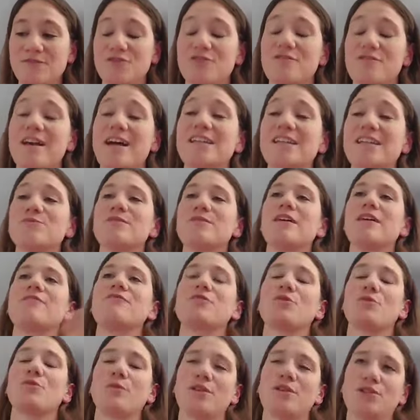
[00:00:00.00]
So that's when
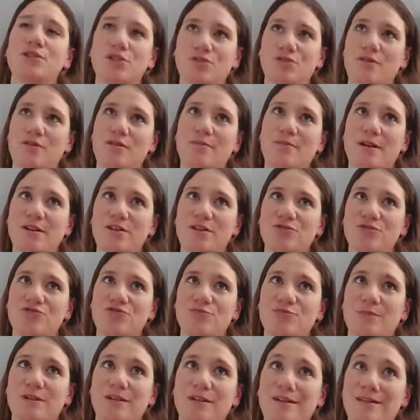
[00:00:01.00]
everyone knew on my
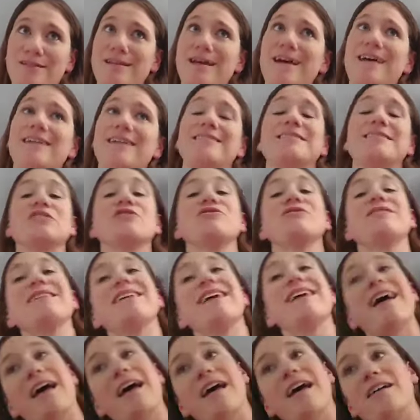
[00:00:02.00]
social media, not until
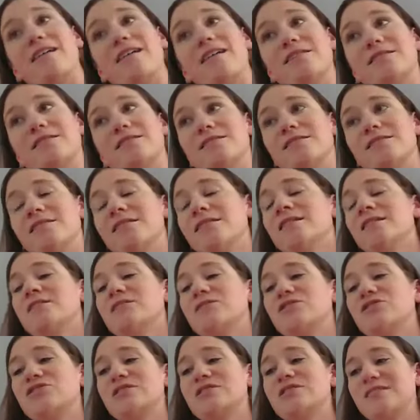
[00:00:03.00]
the end,
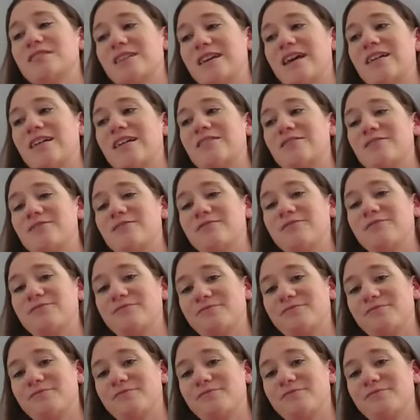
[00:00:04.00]
just to kind of